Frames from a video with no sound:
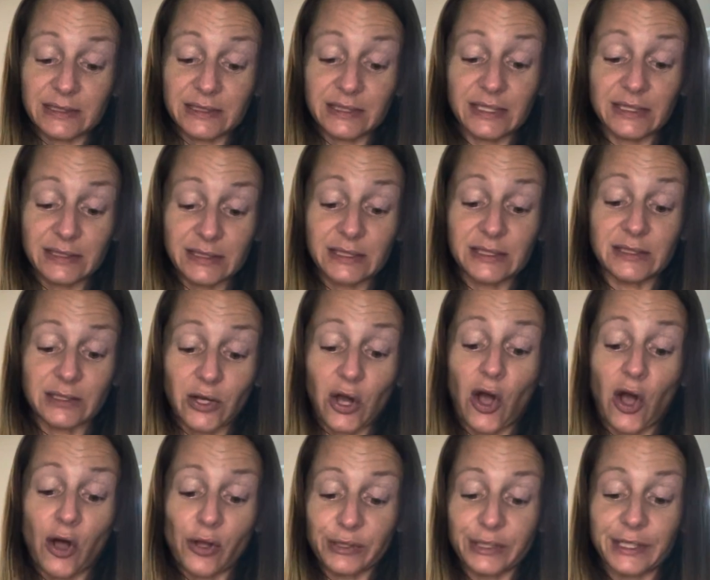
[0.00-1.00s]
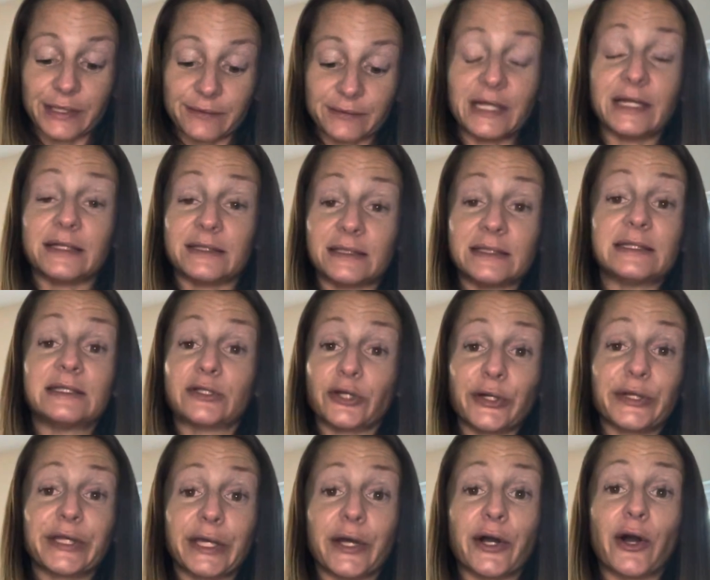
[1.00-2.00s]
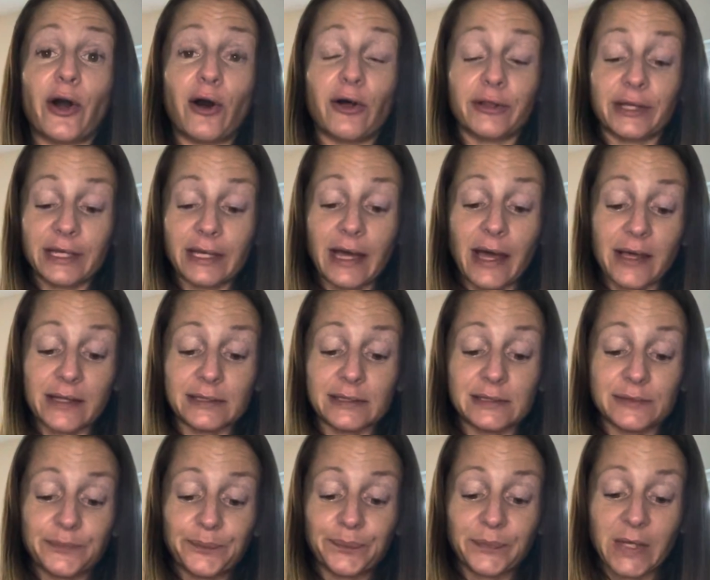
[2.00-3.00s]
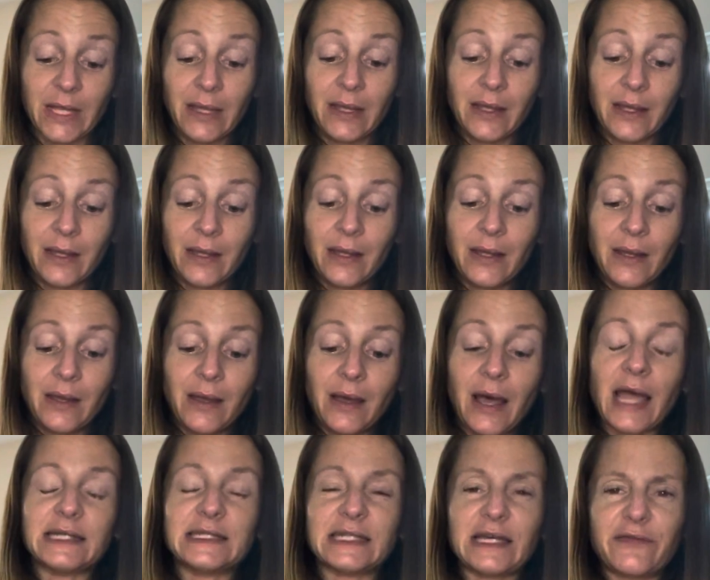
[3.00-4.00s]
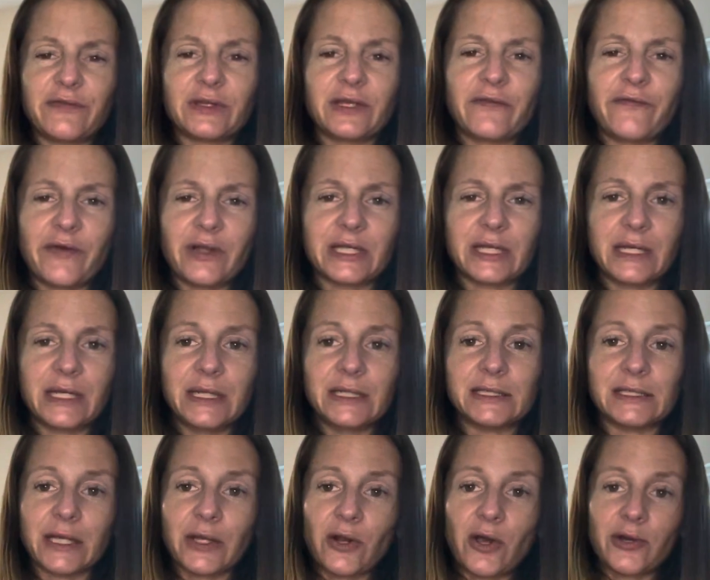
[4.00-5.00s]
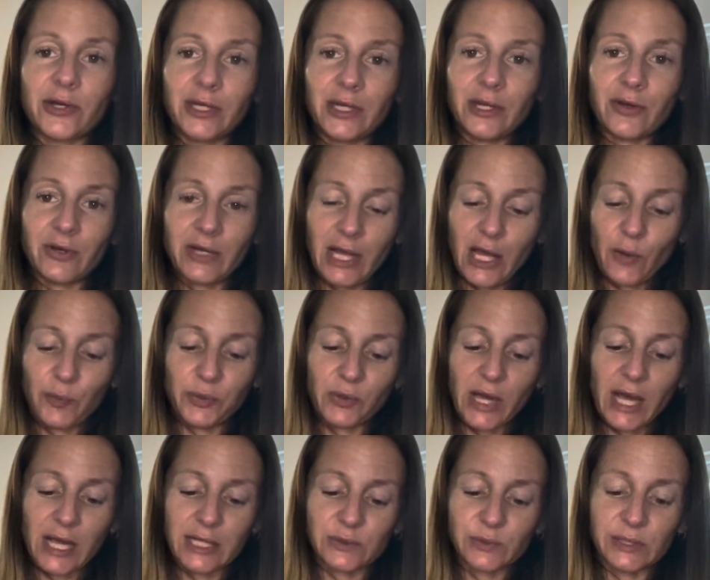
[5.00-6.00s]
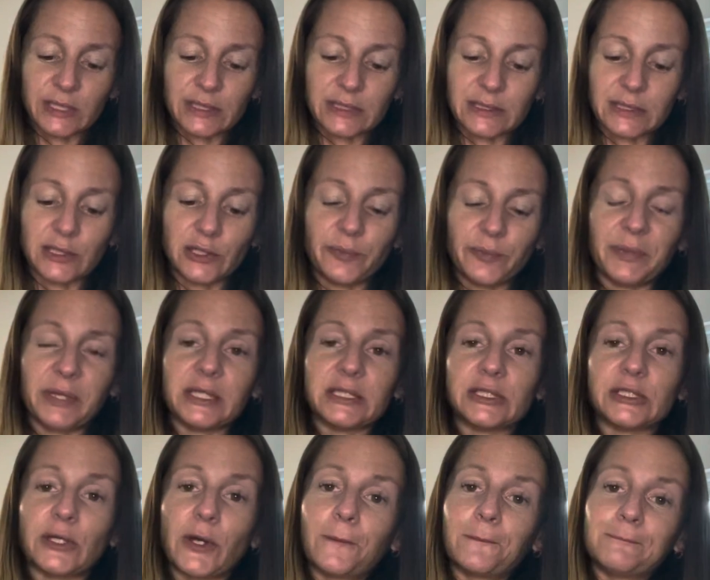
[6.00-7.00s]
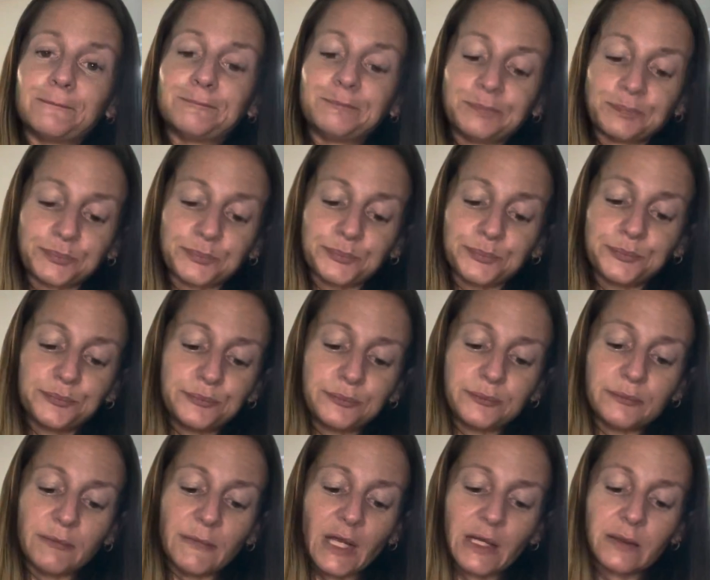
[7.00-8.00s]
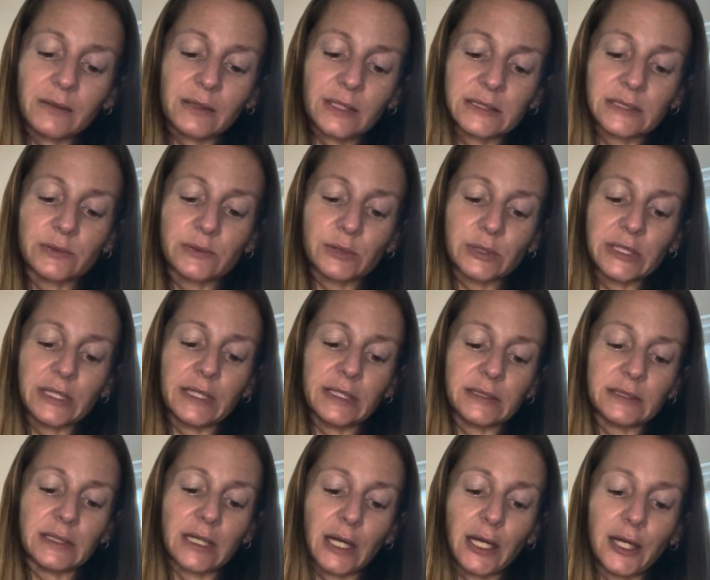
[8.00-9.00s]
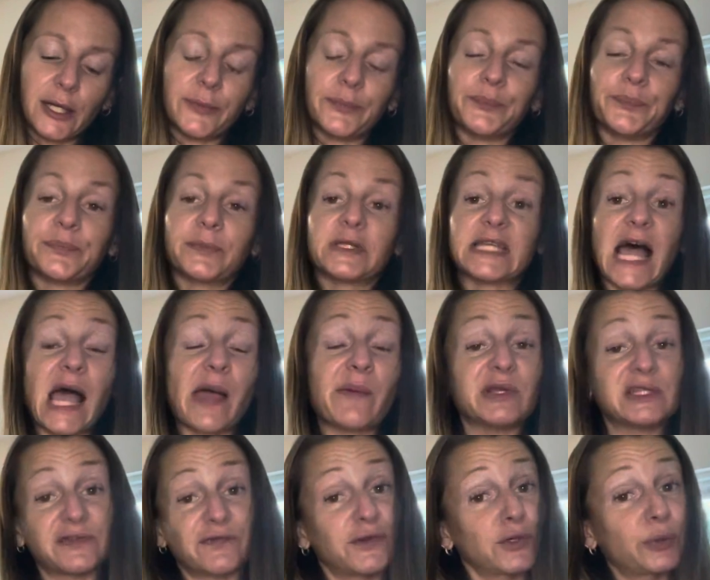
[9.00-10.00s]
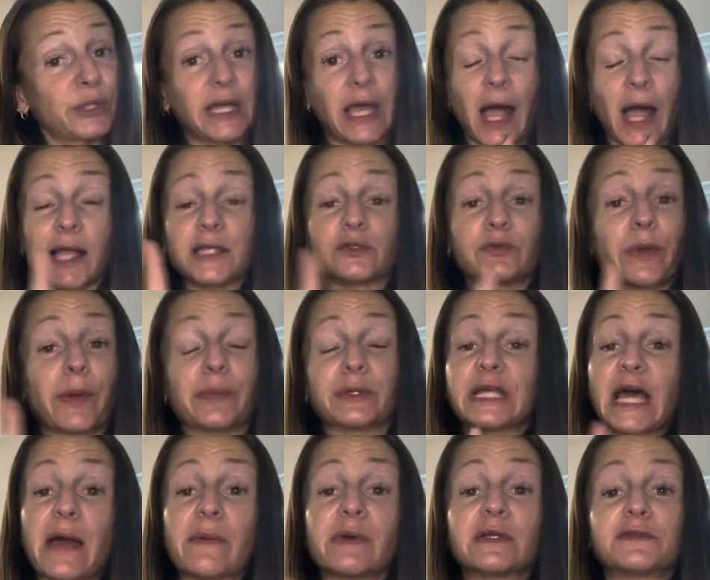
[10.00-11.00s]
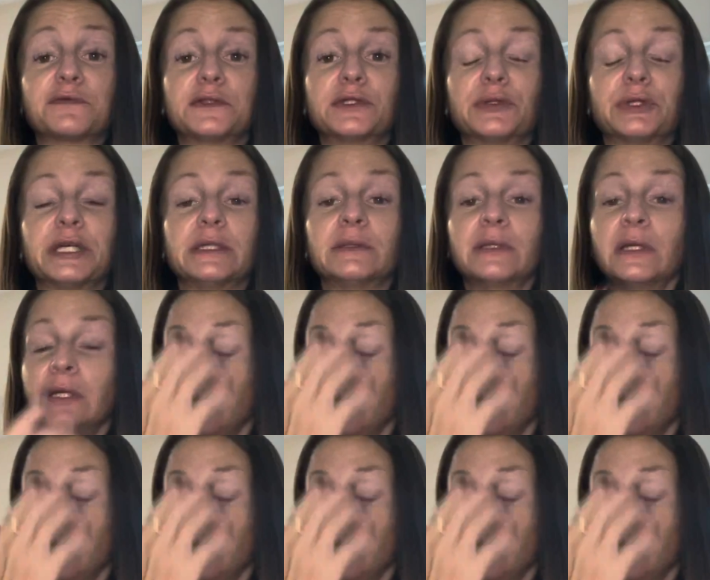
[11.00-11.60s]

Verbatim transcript: this is a calling it is certainly a calling guys i definitely felt the need to get on here and help you guys with this a little bit so this is um time is fluid guys remember time is fluid